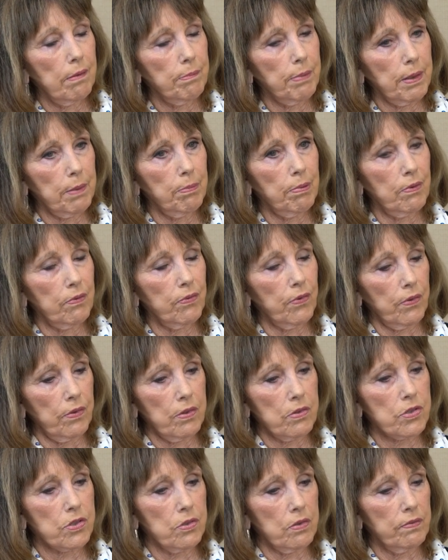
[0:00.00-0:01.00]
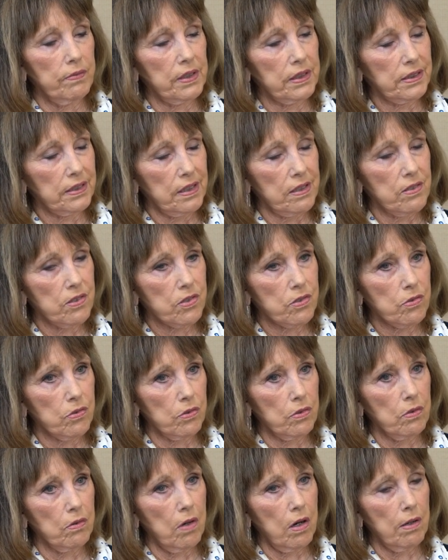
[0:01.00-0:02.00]
people for their services
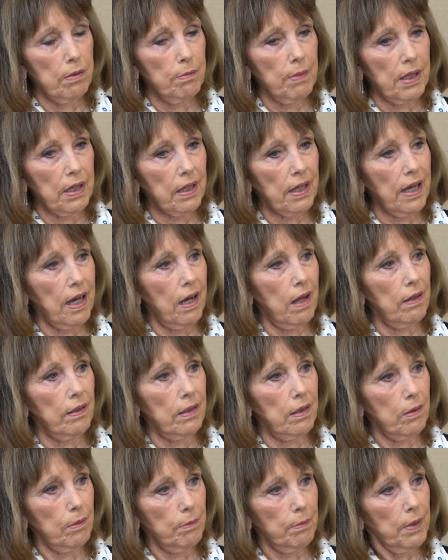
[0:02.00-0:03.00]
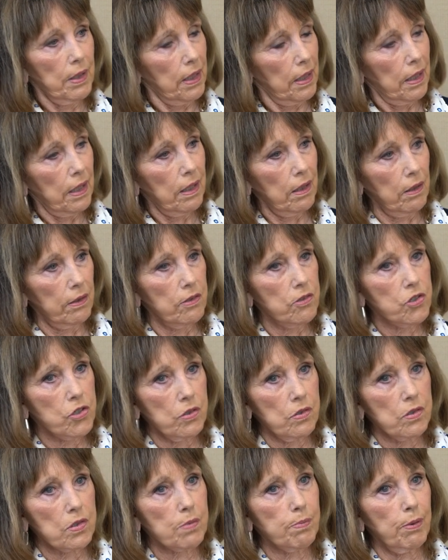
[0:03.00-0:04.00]
through our Medi-Cal and our
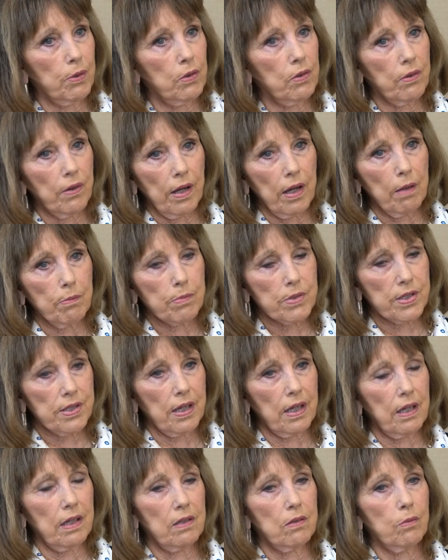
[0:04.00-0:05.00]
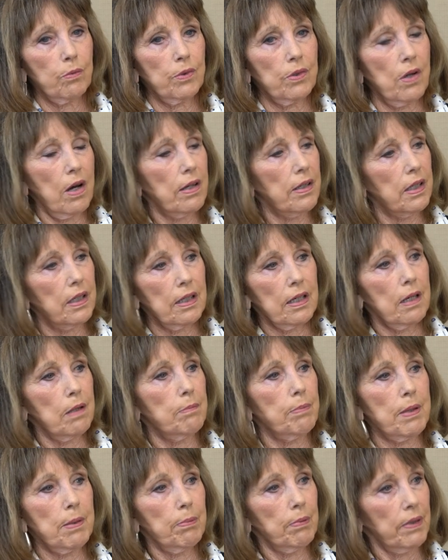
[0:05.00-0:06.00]
insurance programs, then we're not going to
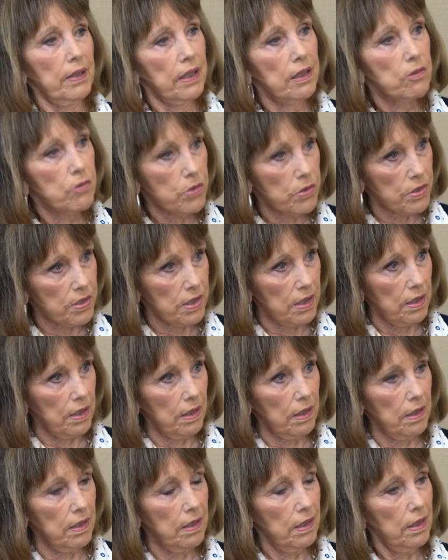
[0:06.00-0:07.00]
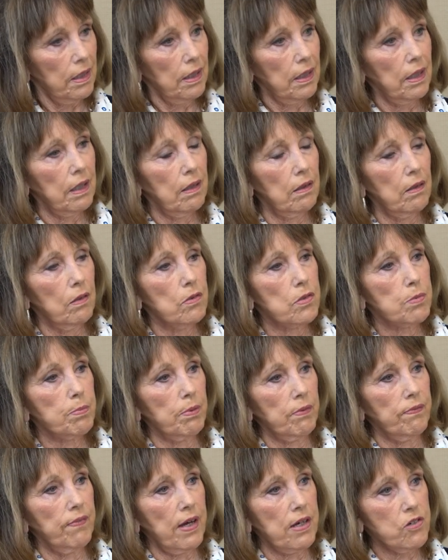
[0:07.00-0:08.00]
get people interested in those
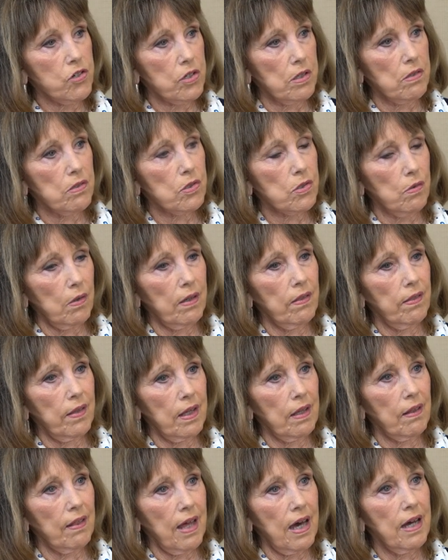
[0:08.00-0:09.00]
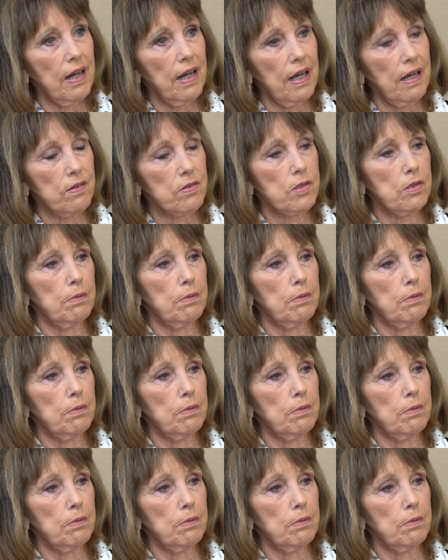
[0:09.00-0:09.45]
professions. So I think that has